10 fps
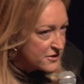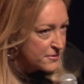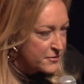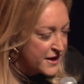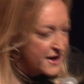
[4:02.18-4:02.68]

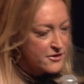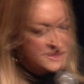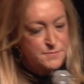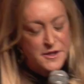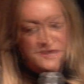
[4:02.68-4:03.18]

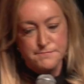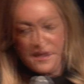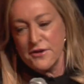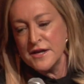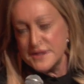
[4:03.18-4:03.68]
precarious because
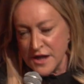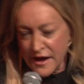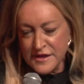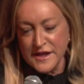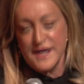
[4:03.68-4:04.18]
Mary
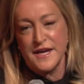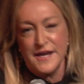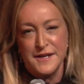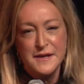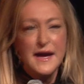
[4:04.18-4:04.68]
Todd
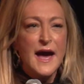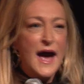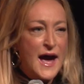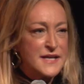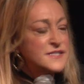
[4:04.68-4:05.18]
Lincoln
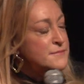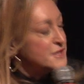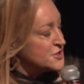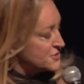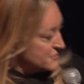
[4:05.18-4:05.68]
had some
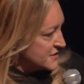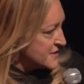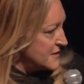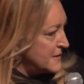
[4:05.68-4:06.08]
issues.